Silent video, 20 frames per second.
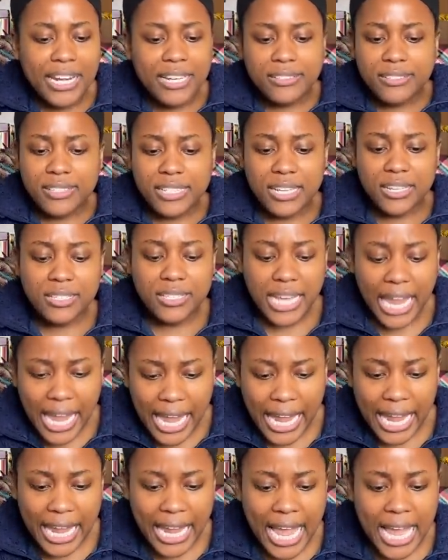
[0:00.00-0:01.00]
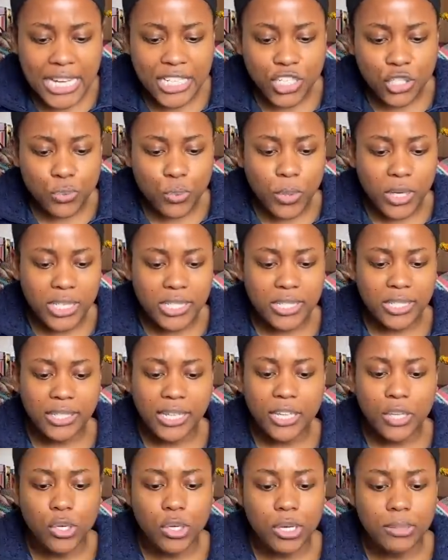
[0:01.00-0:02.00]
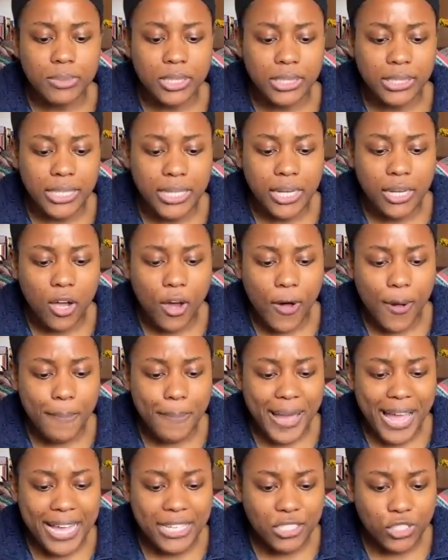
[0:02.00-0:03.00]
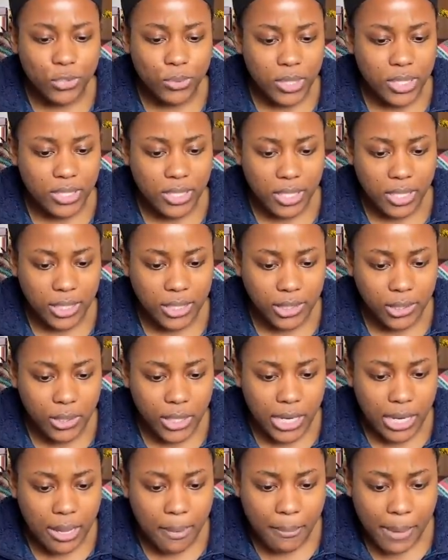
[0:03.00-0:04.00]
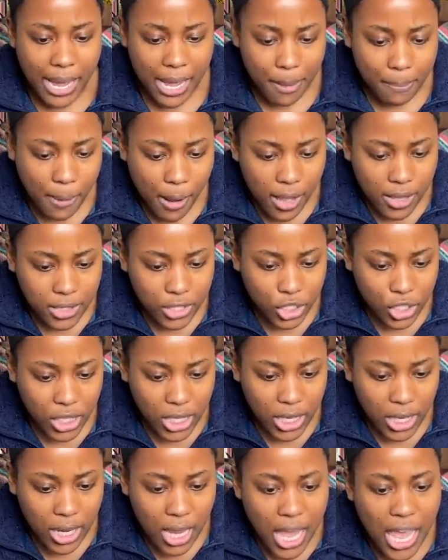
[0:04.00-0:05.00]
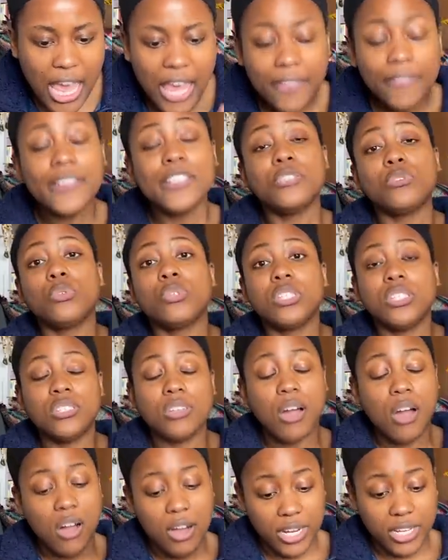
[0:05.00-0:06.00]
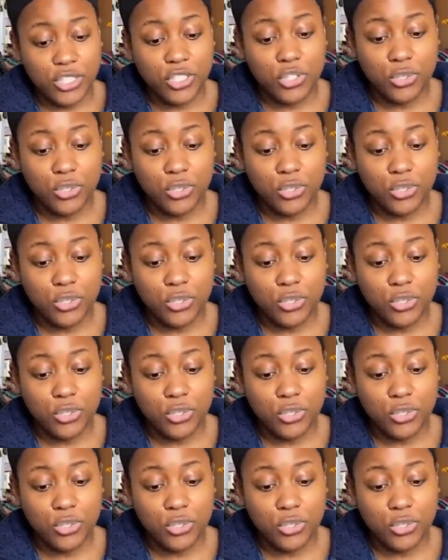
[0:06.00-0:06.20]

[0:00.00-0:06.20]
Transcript: it says, hey, I just wanted to let you know I'm deleting all past tweets, including my apology. This was in August